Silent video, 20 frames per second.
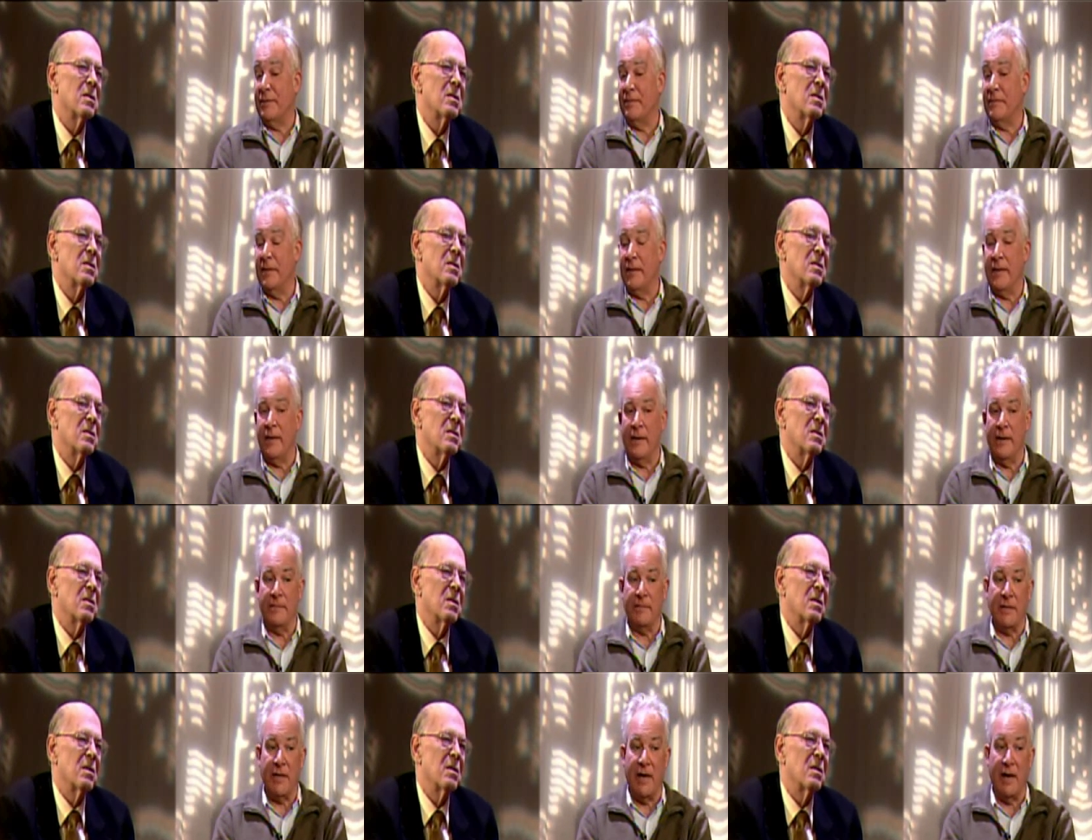Speaker 1: to
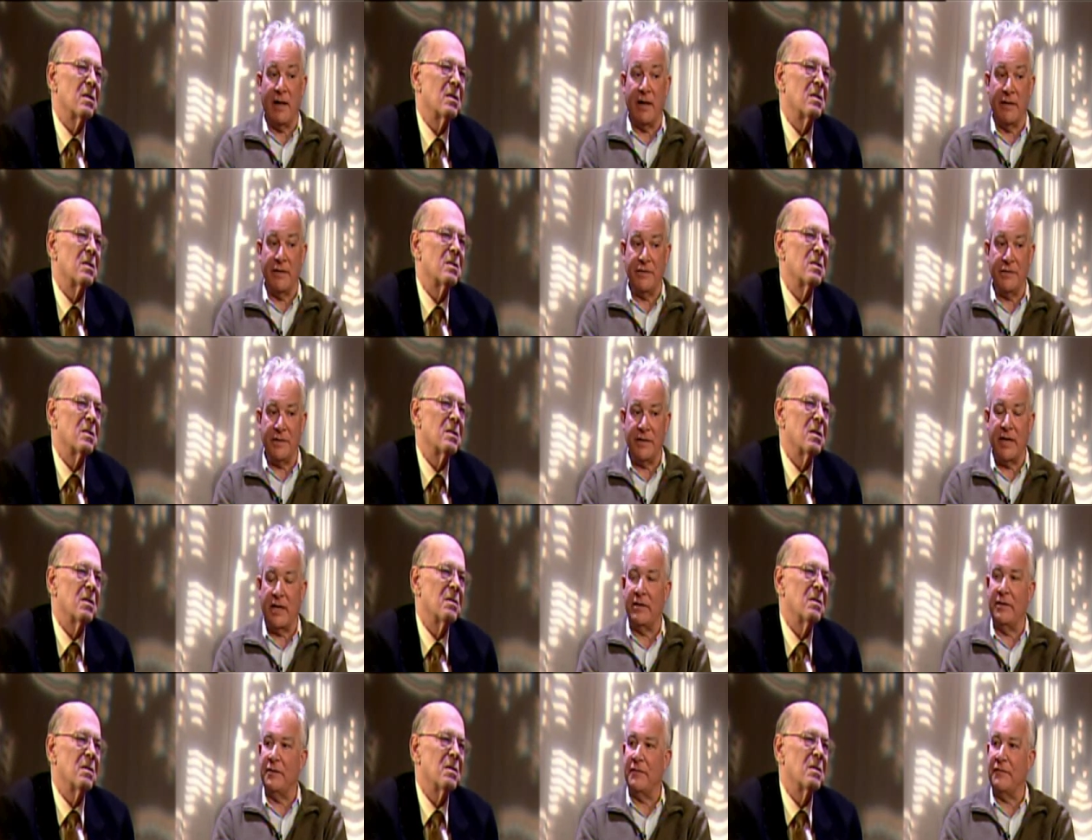um, college
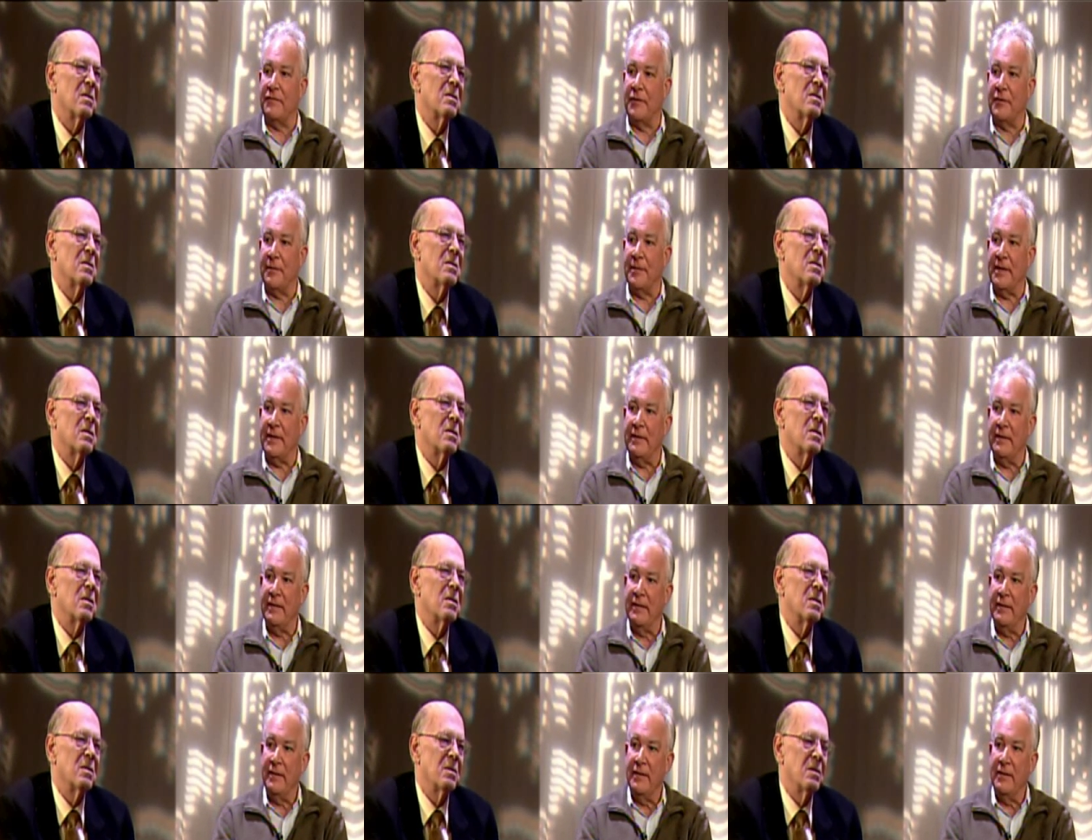and get mm a mm-hmm. deferment,
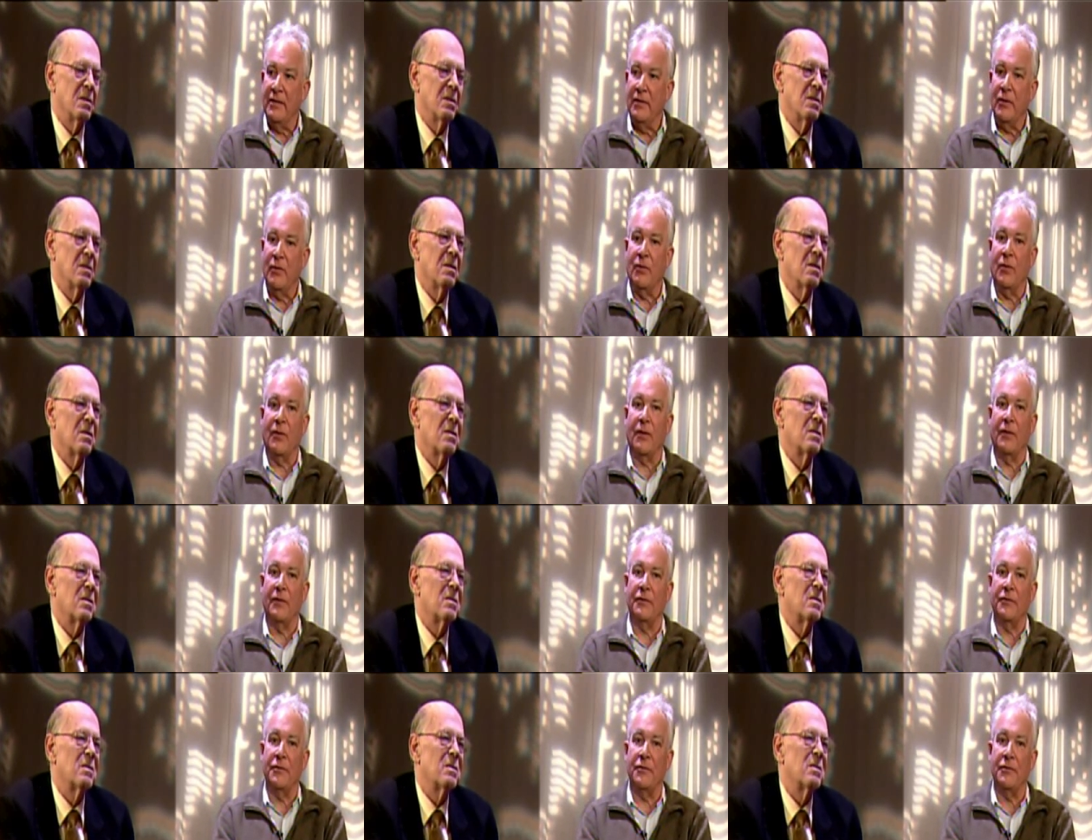mm-hmm. or